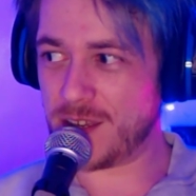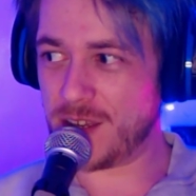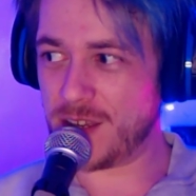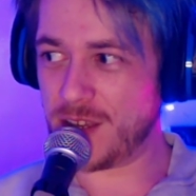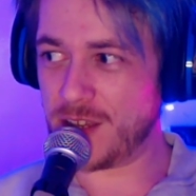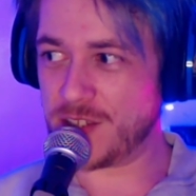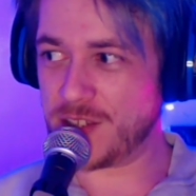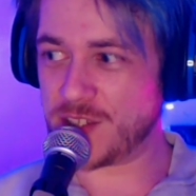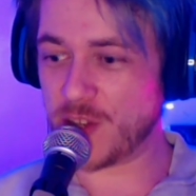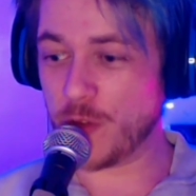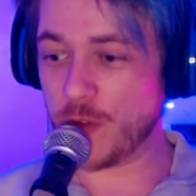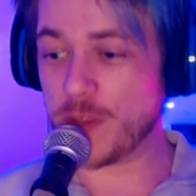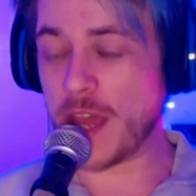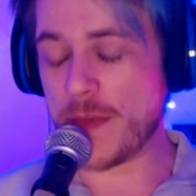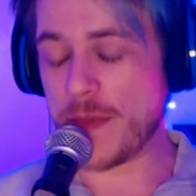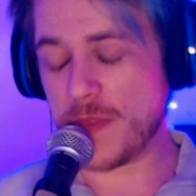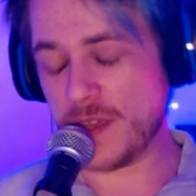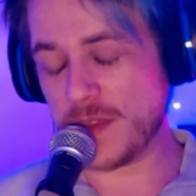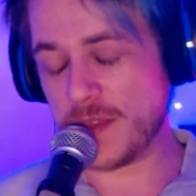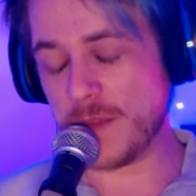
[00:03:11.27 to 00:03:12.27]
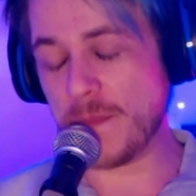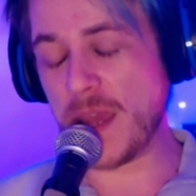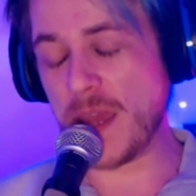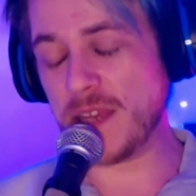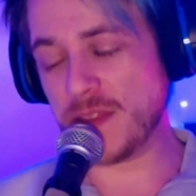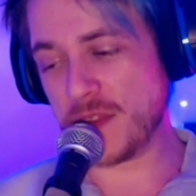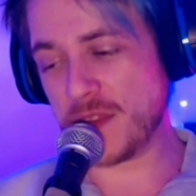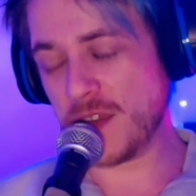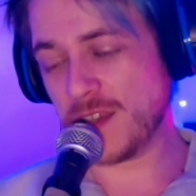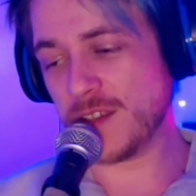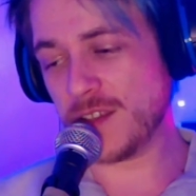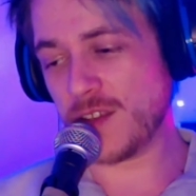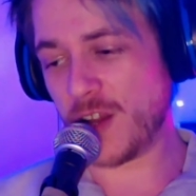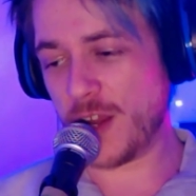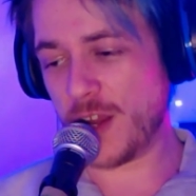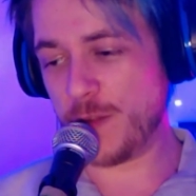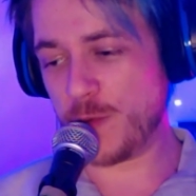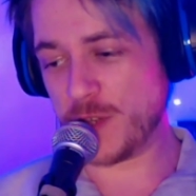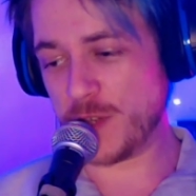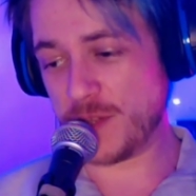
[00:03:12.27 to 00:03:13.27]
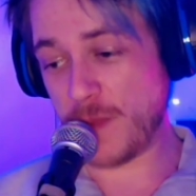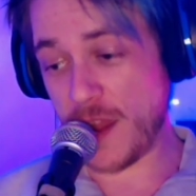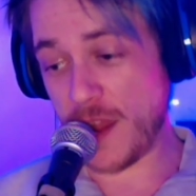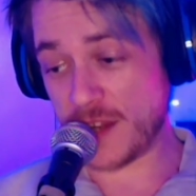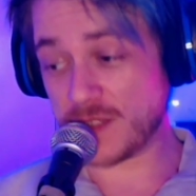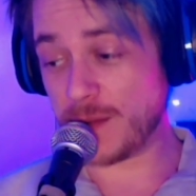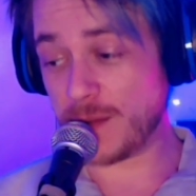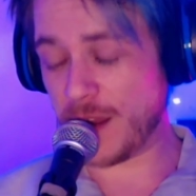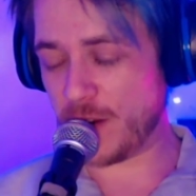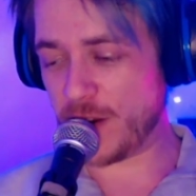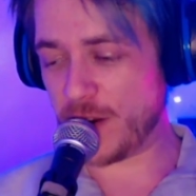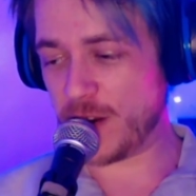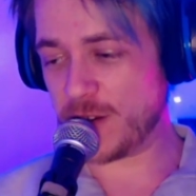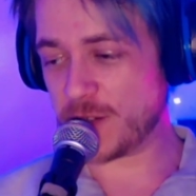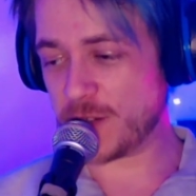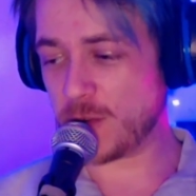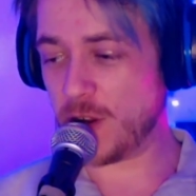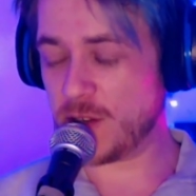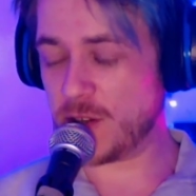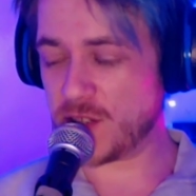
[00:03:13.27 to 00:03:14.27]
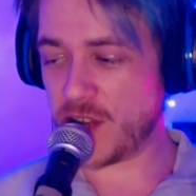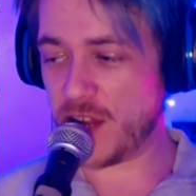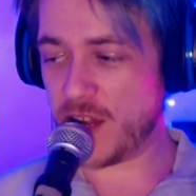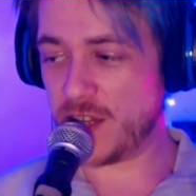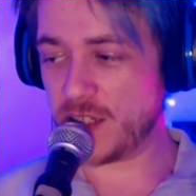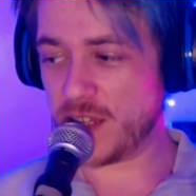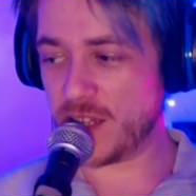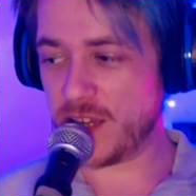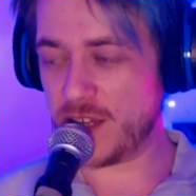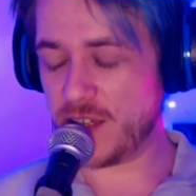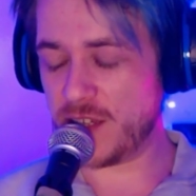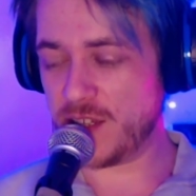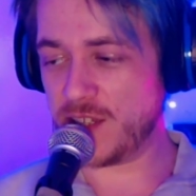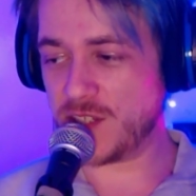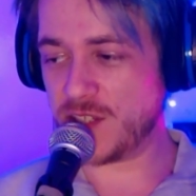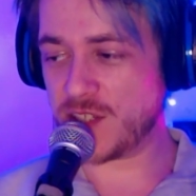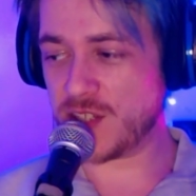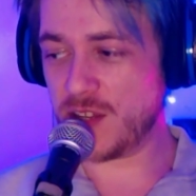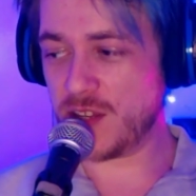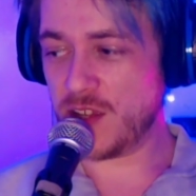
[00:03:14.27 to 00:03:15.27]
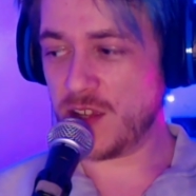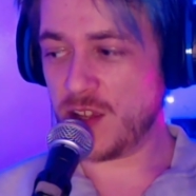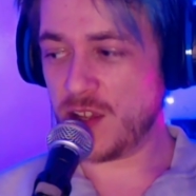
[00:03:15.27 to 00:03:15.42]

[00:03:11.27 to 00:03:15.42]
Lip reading: So yeah, the main thing that I respect about her is what I was saying is,